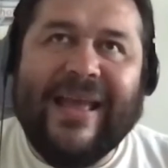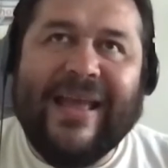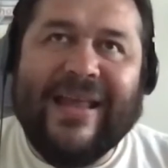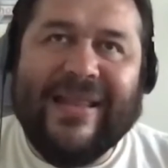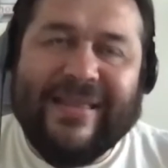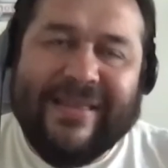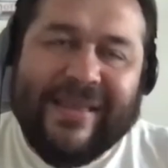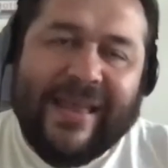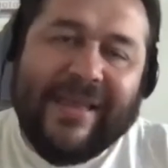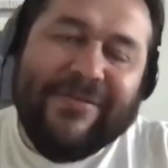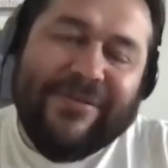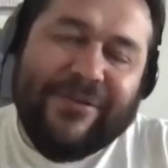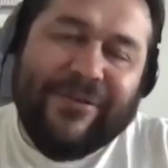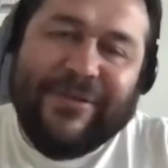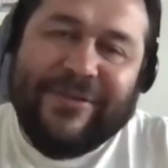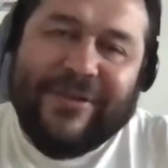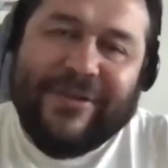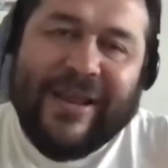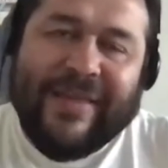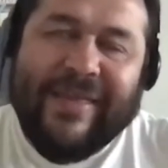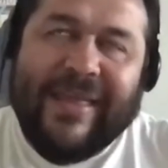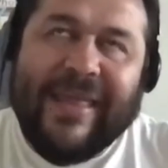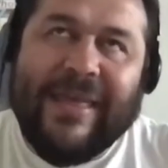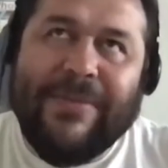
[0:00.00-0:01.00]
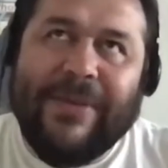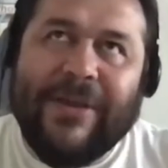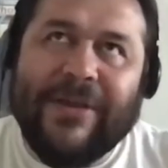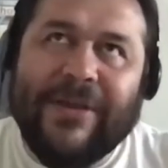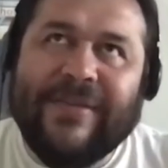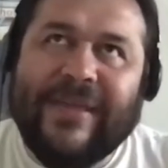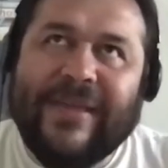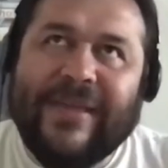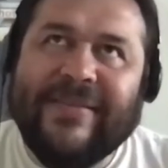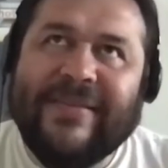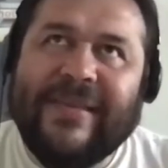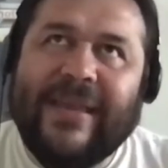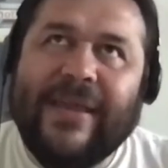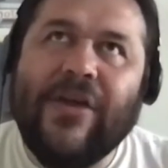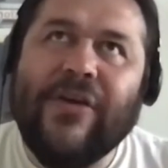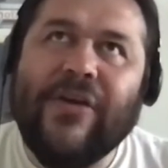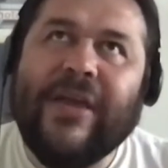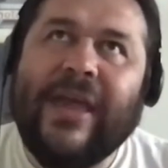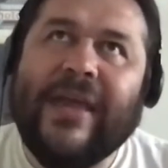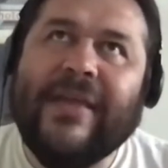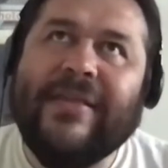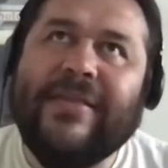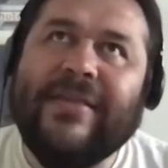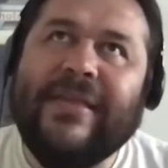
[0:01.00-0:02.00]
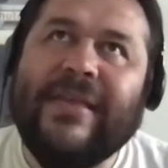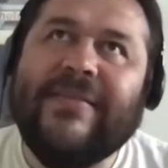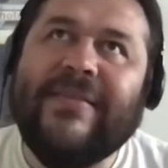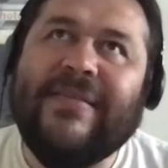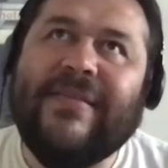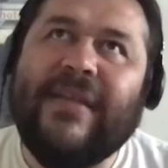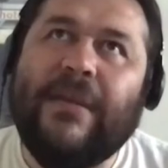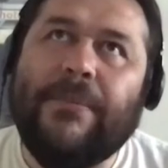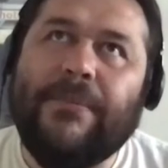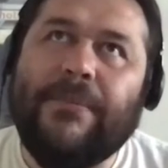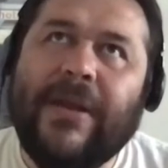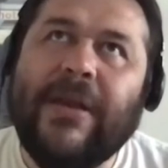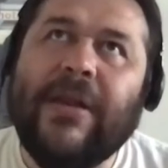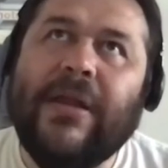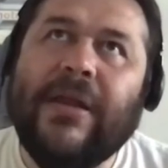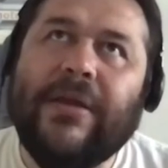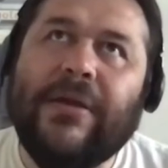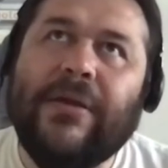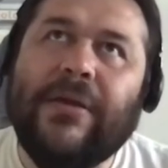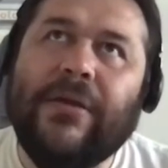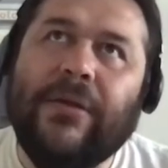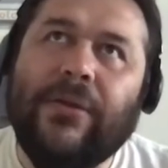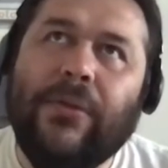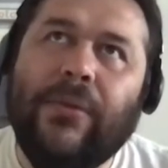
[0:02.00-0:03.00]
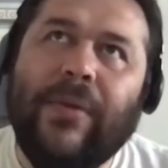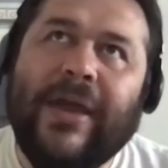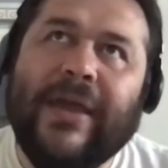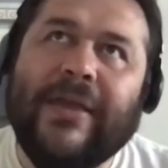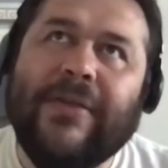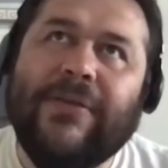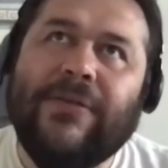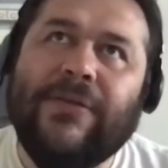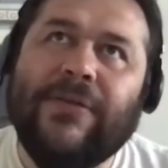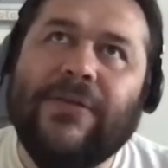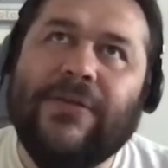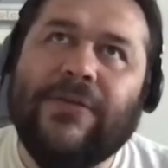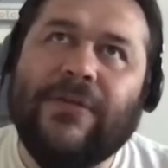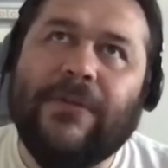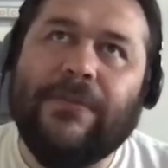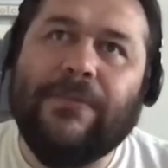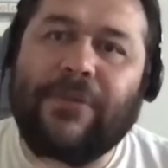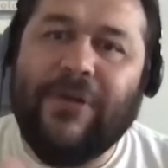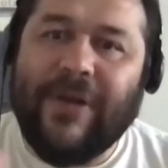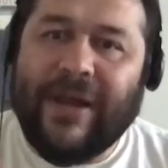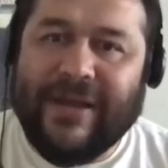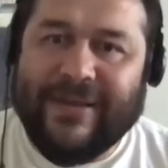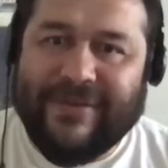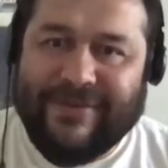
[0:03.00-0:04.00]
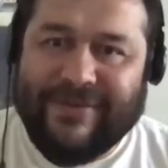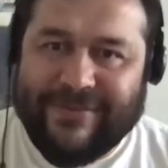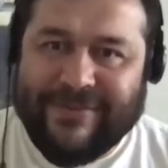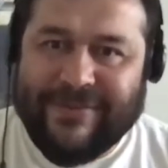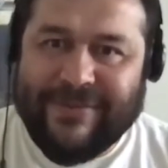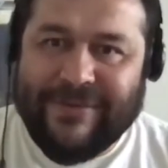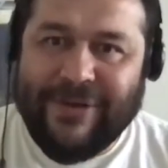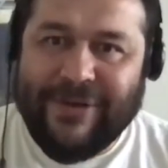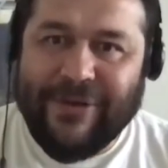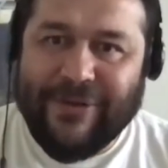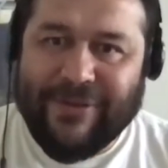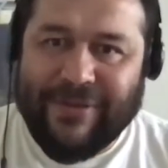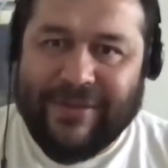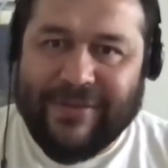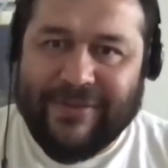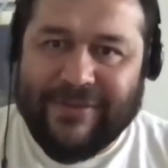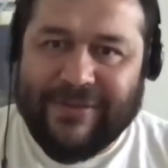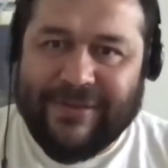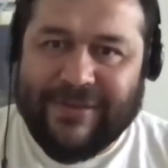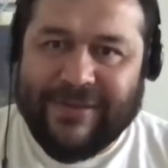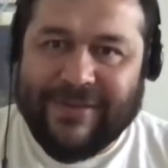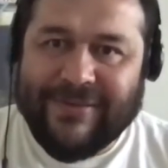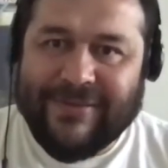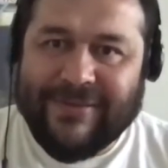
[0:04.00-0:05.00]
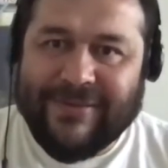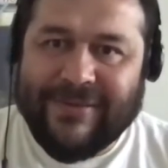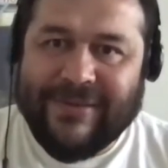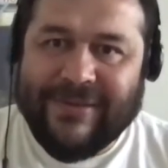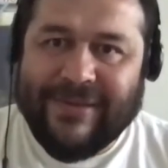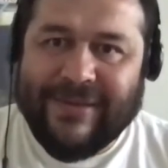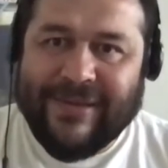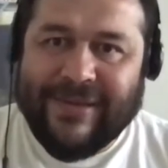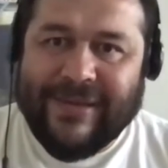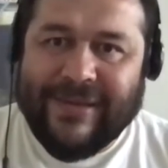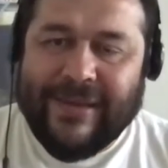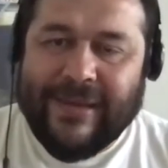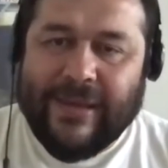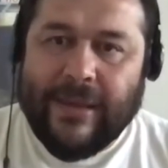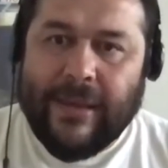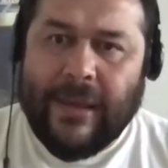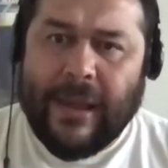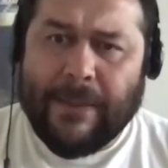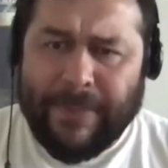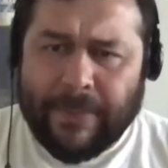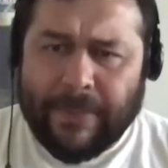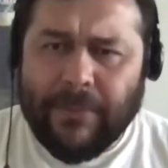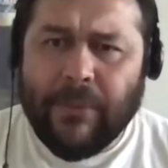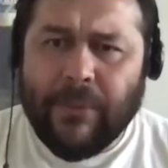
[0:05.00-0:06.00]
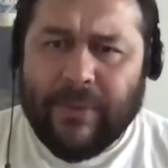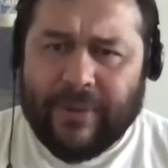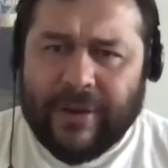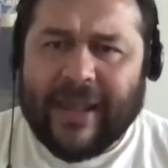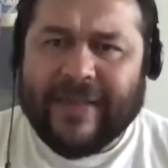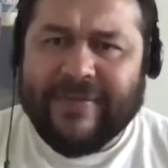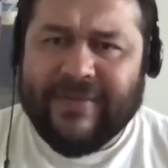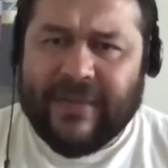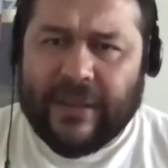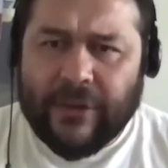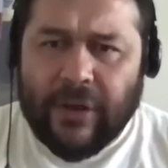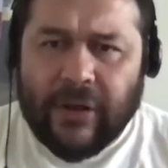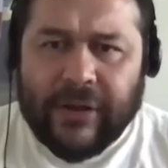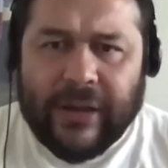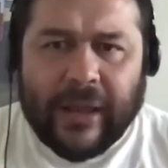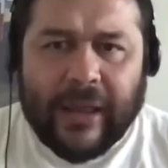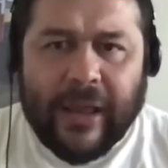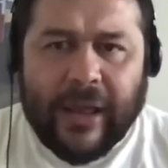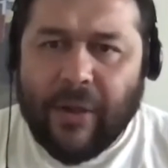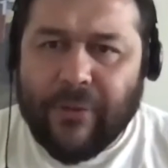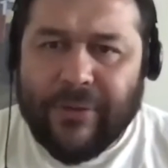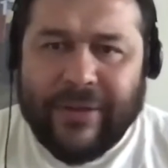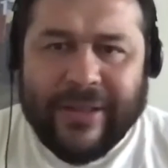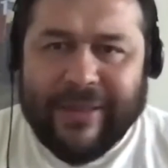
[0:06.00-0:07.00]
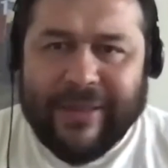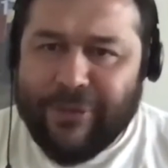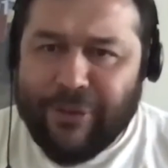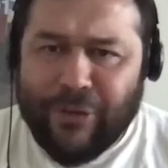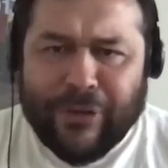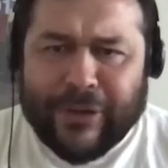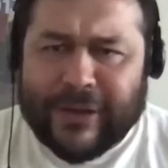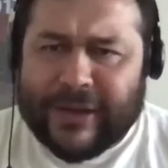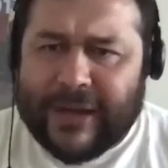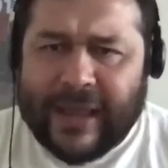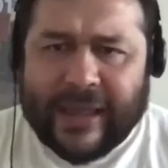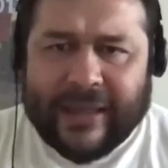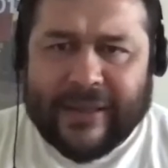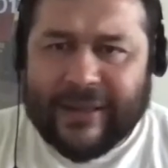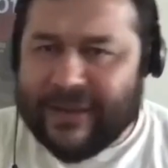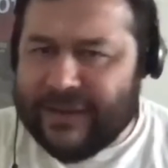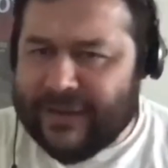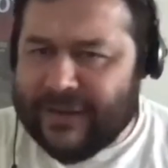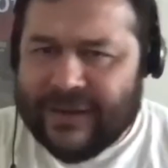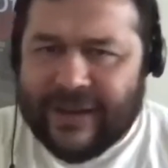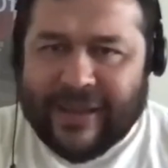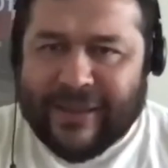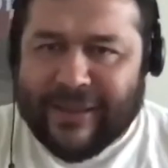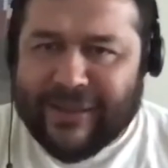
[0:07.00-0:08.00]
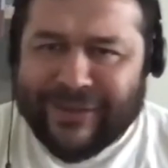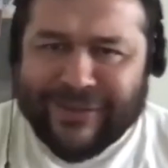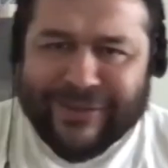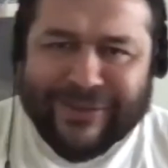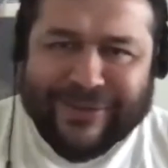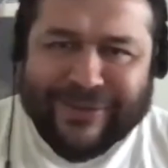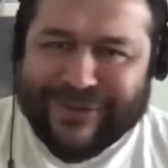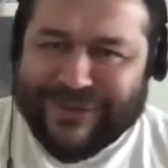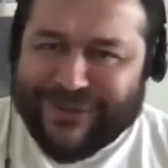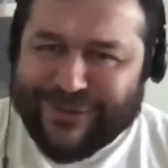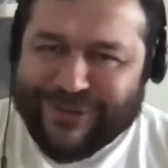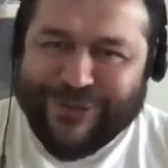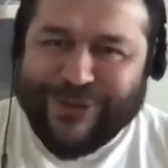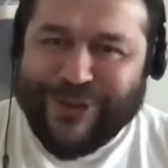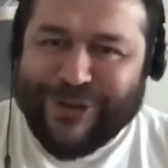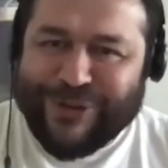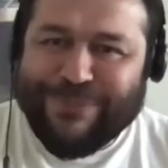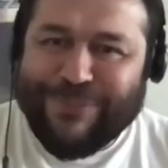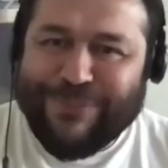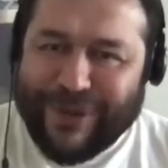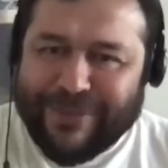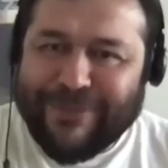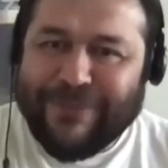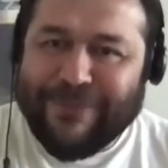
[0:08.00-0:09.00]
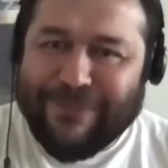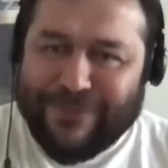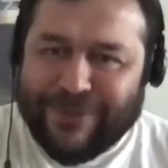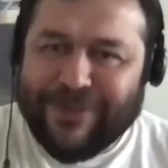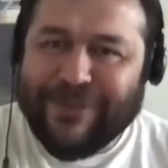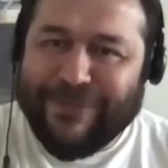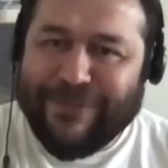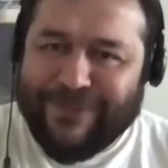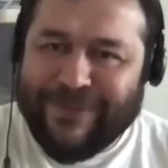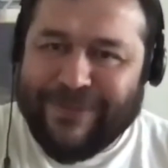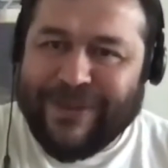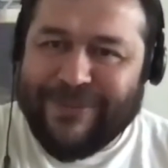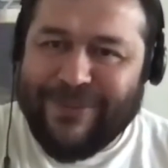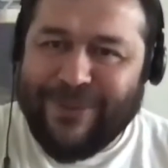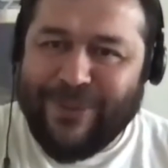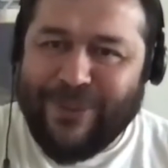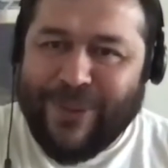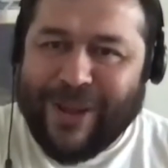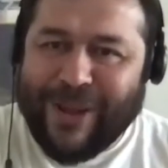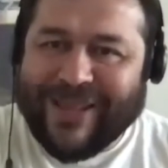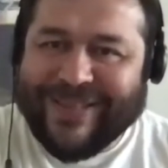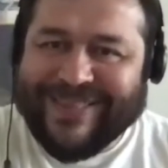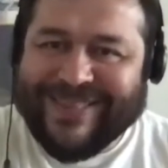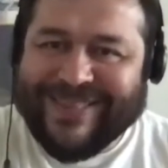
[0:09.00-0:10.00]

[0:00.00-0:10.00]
that's the reason I did it, because I say, okay, this is a very good way to surprise audiences. And people were asking, okay, how did they do it? Like she got pregnant for the film or what?